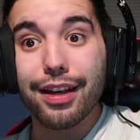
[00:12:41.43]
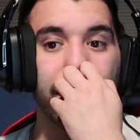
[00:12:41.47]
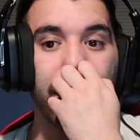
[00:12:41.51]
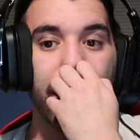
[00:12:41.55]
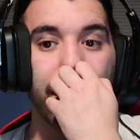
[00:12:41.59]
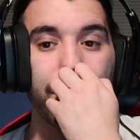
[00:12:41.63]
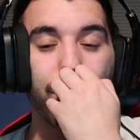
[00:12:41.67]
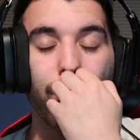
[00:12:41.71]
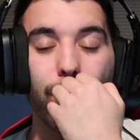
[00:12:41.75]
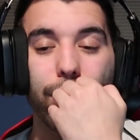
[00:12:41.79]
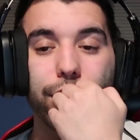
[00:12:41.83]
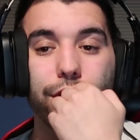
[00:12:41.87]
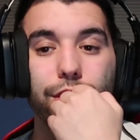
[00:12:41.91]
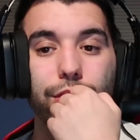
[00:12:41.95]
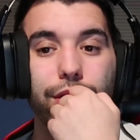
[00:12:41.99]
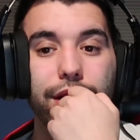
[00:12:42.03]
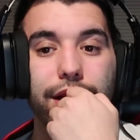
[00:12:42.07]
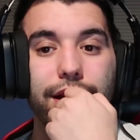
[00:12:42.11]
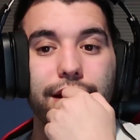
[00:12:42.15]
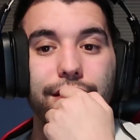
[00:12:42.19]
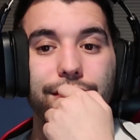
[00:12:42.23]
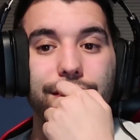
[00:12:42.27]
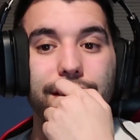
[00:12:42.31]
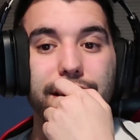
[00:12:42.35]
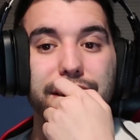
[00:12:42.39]
I'm
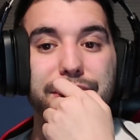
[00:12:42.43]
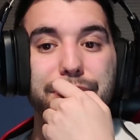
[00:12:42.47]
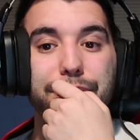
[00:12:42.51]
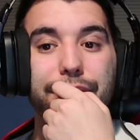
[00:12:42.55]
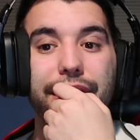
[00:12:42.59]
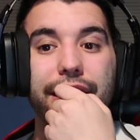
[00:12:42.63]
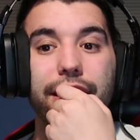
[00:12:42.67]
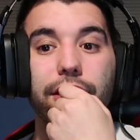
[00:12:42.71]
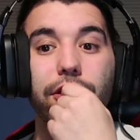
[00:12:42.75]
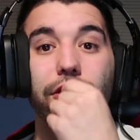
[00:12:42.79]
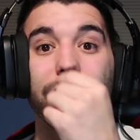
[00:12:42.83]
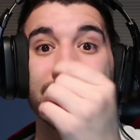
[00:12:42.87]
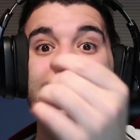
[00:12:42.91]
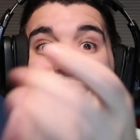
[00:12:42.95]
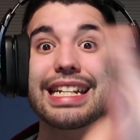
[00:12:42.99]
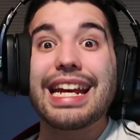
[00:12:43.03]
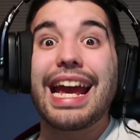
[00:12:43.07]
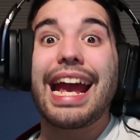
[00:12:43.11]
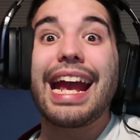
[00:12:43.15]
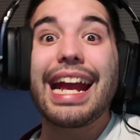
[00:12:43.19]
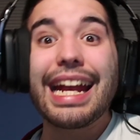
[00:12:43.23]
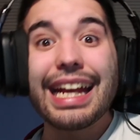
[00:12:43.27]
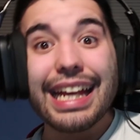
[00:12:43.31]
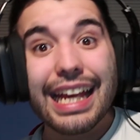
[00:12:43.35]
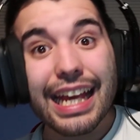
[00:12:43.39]
wondering if he's planning on
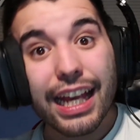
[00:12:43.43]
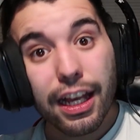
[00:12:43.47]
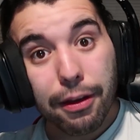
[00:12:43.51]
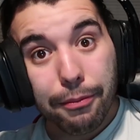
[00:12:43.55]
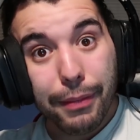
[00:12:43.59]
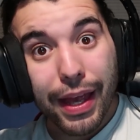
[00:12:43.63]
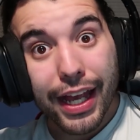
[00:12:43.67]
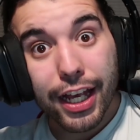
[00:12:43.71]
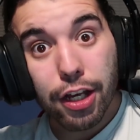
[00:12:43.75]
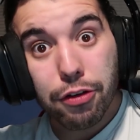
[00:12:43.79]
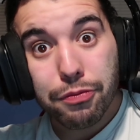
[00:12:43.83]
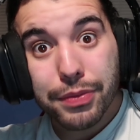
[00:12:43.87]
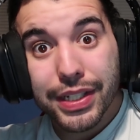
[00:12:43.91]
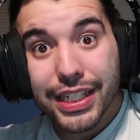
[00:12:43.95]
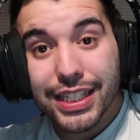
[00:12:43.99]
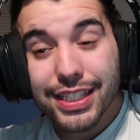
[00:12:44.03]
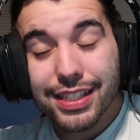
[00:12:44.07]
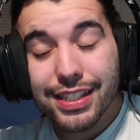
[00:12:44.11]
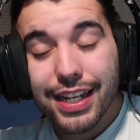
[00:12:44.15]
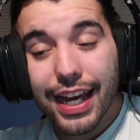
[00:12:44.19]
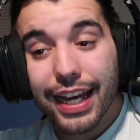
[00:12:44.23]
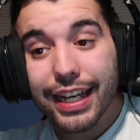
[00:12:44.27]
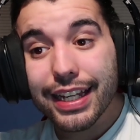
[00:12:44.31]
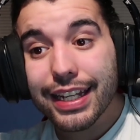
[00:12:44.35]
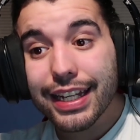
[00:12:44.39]
taking Megumi's
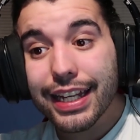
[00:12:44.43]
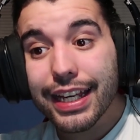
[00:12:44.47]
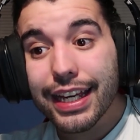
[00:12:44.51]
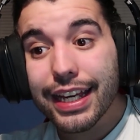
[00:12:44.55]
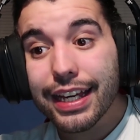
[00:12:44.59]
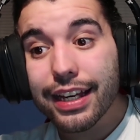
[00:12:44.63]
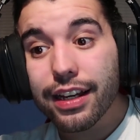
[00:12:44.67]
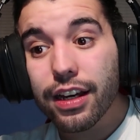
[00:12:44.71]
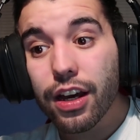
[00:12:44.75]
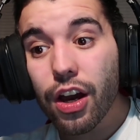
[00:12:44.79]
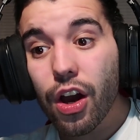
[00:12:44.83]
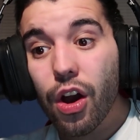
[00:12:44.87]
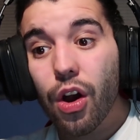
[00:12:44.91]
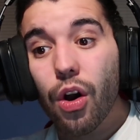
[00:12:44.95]
technique